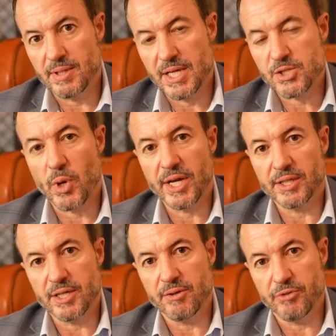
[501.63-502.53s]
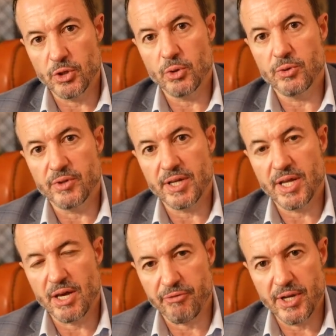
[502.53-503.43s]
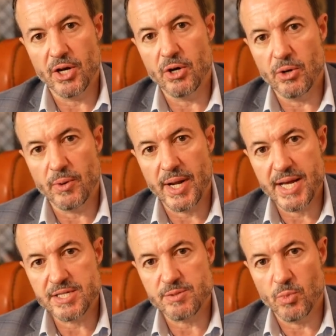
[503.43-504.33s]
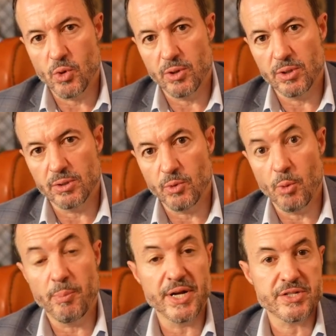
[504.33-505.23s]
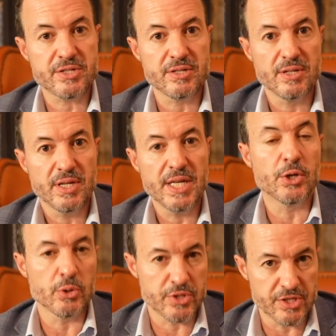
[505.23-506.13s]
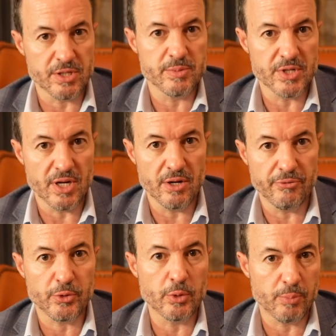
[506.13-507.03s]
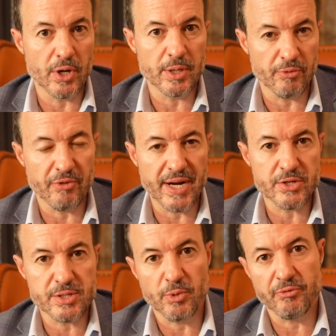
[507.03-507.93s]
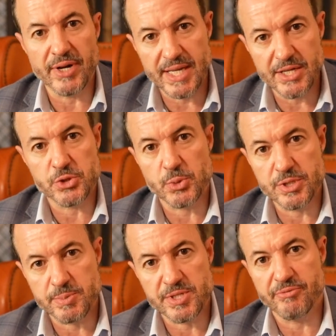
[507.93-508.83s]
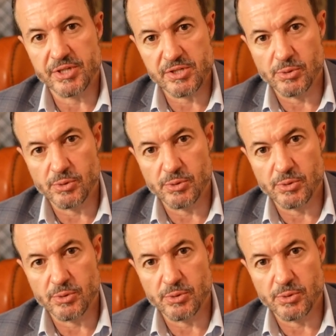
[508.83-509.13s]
it's widely viewed that F&O has more robust ecosystems of third-party providers that provide industry-specific